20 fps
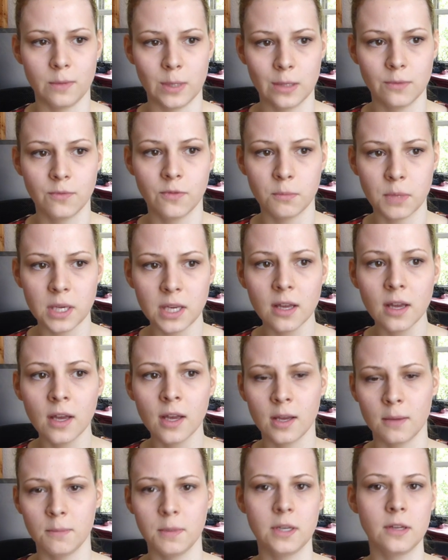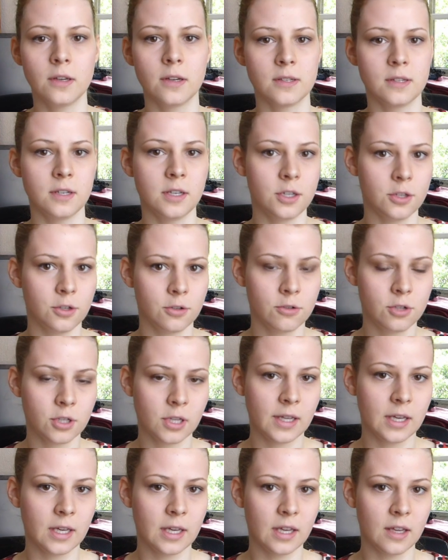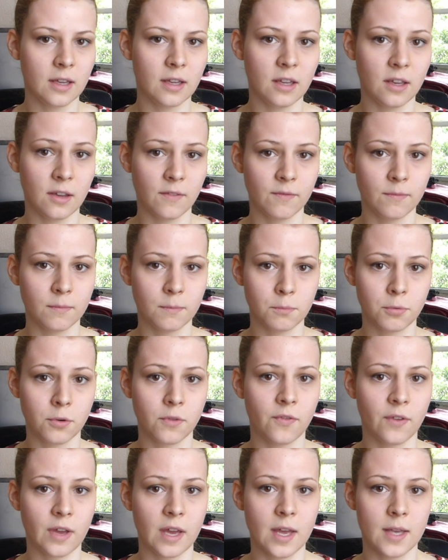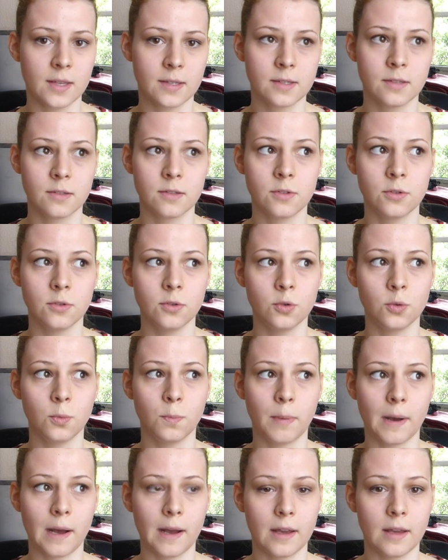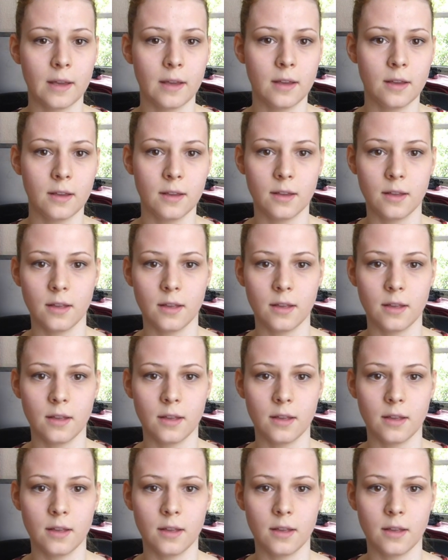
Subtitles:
weird for me, because he usually even prefers to buy